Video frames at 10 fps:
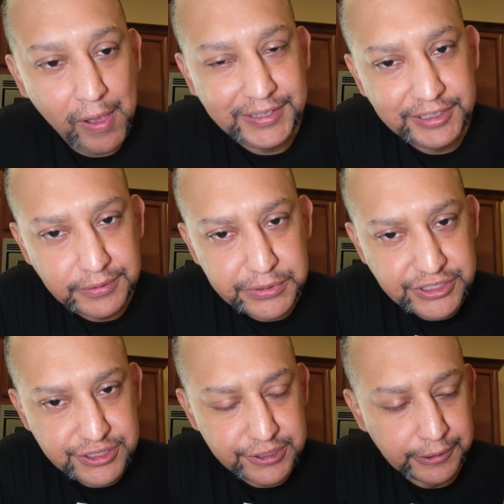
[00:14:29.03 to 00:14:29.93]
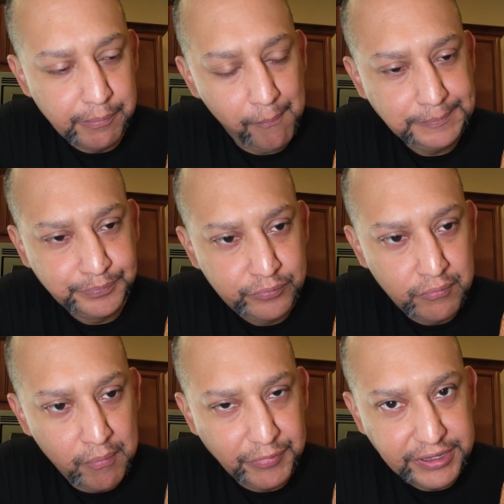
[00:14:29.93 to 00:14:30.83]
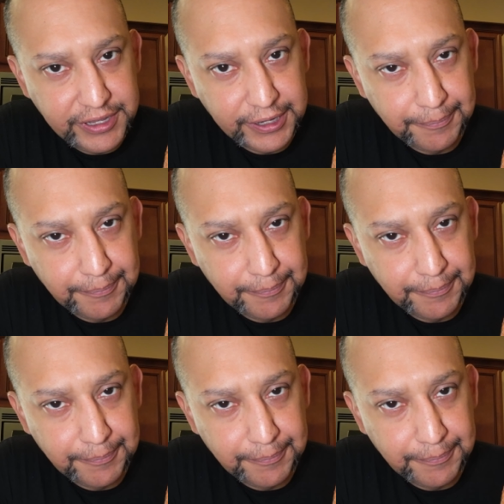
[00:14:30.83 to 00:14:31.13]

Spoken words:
I think the mixture, the